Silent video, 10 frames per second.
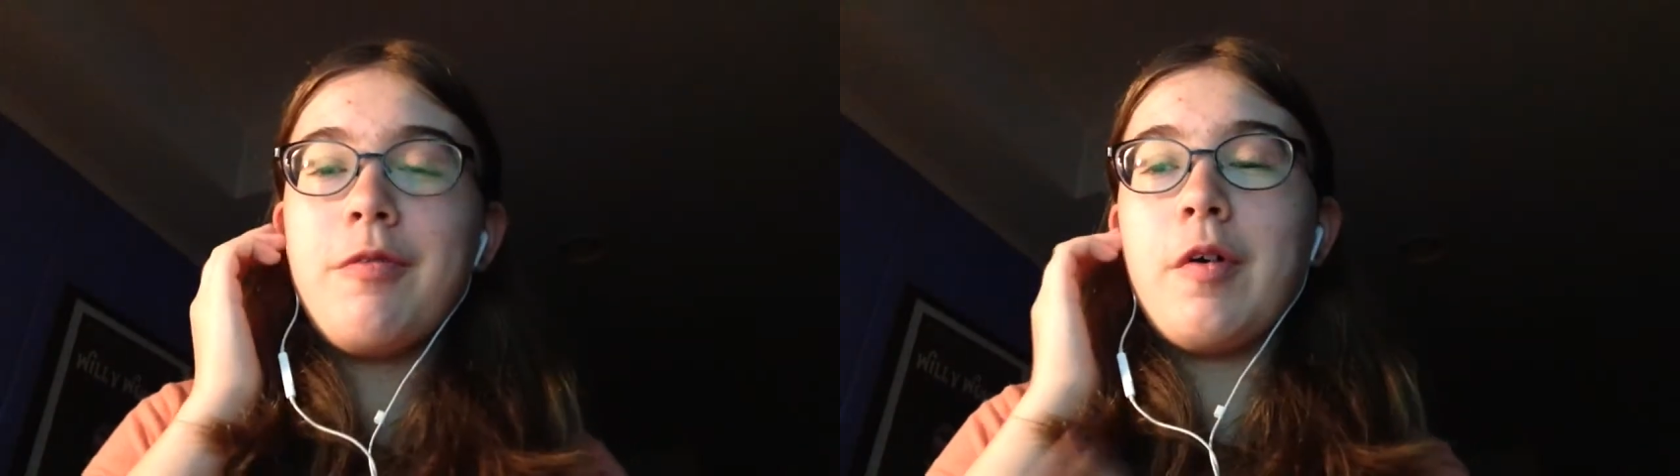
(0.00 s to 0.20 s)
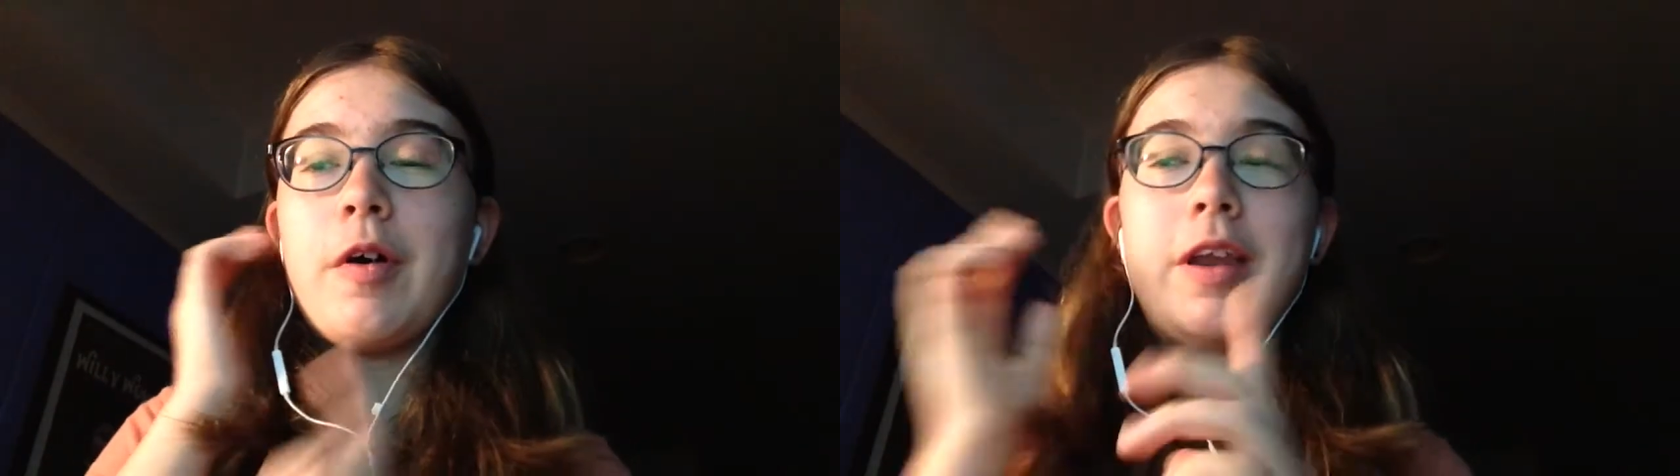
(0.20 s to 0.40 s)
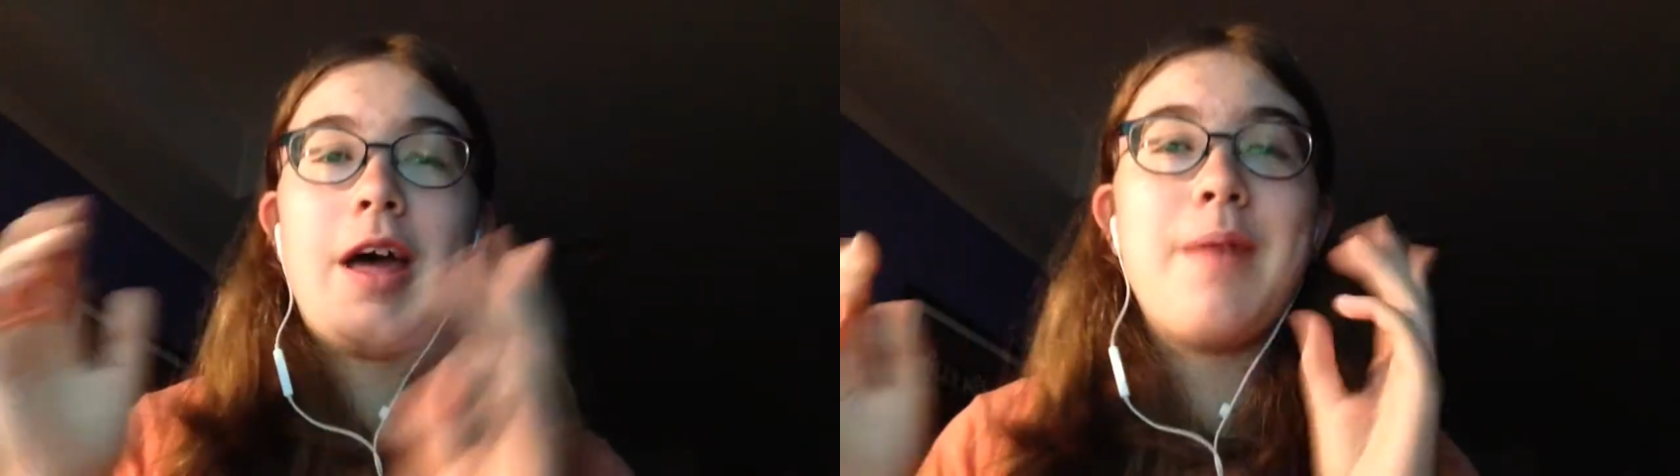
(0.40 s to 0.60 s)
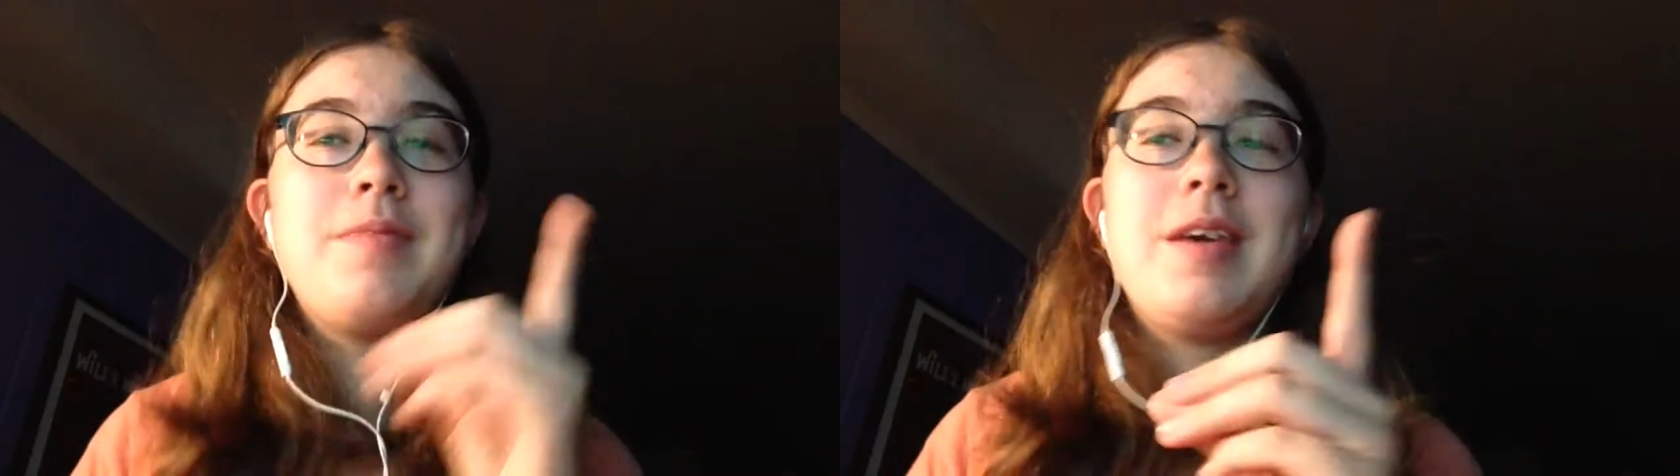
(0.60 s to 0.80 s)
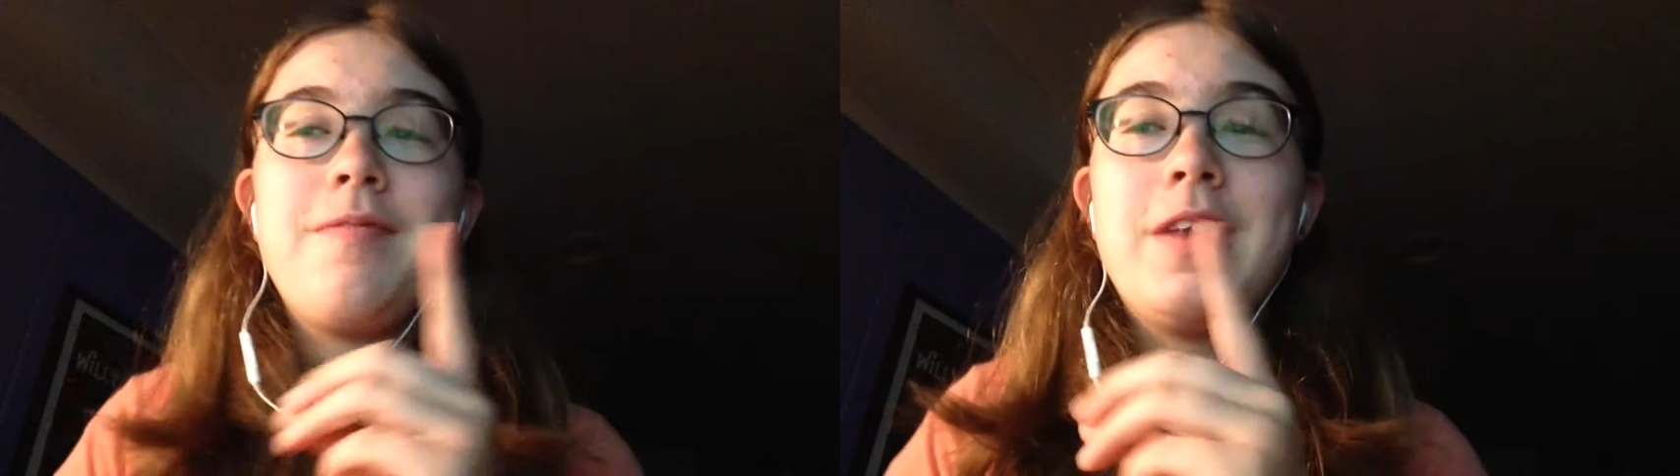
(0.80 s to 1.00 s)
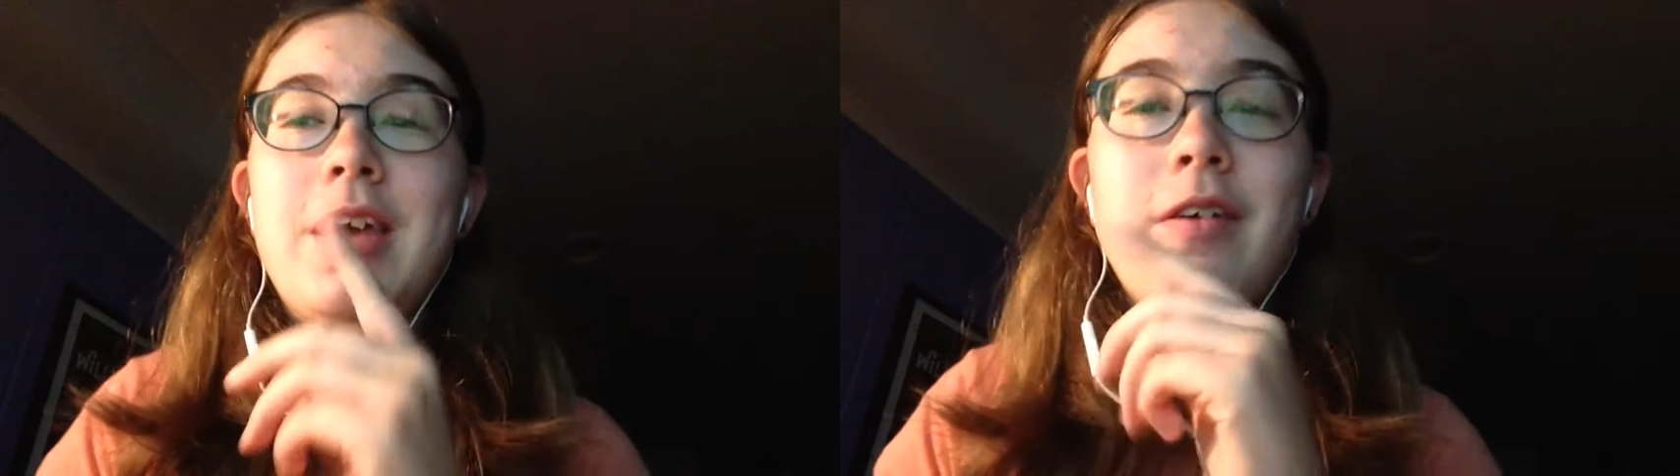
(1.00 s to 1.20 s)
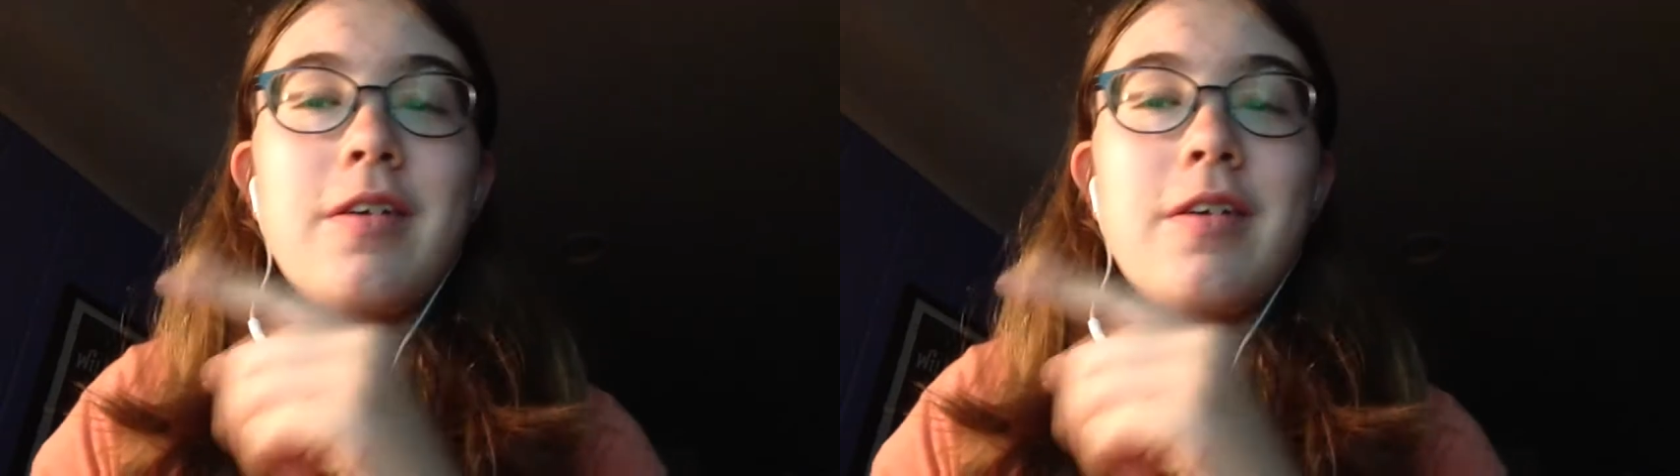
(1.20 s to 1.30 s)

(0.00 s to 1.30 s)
for an update video,